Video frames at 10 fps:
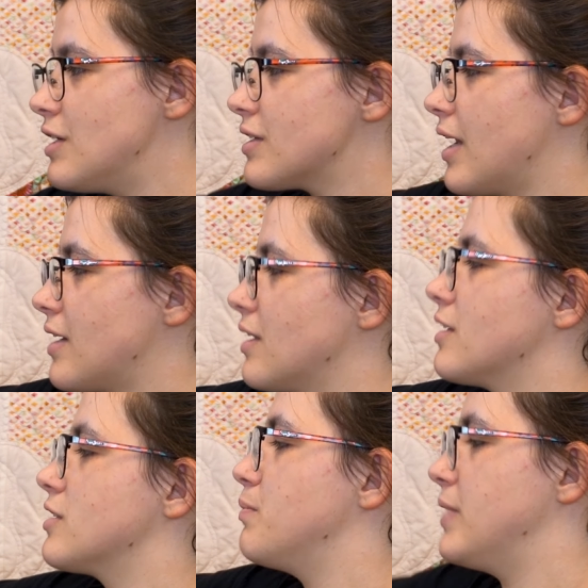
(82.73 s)
Handy
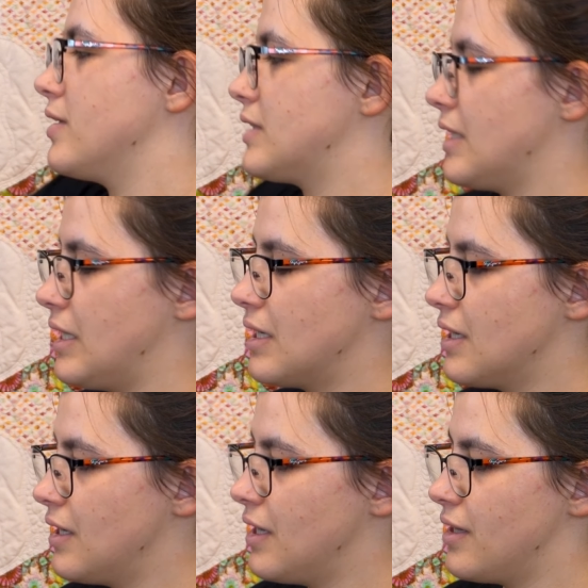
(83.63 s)
little built-in
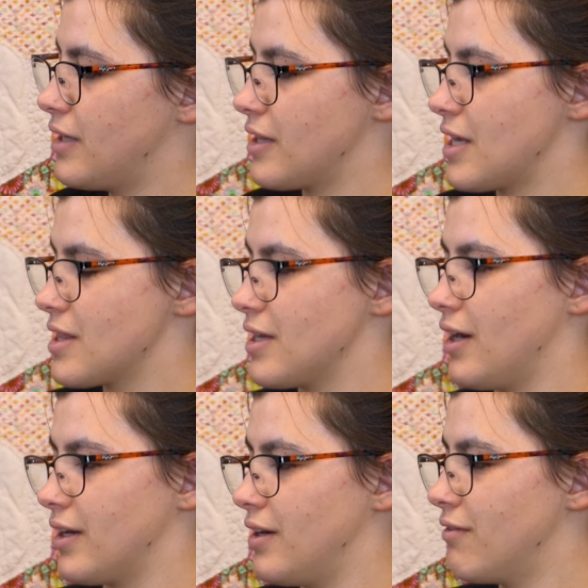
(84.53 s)
that they
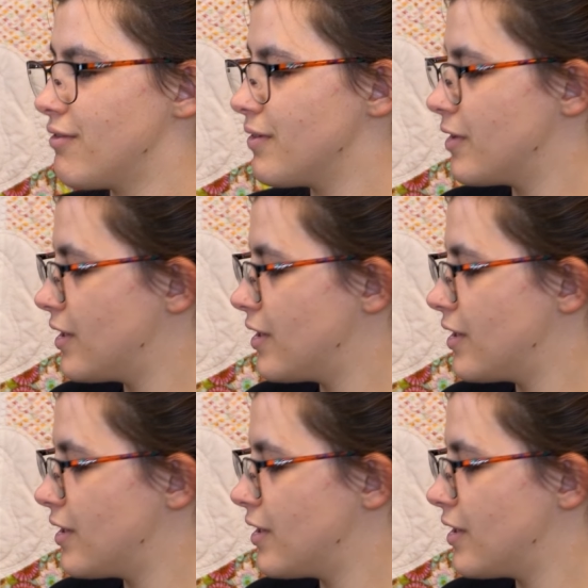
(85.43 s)
thought of.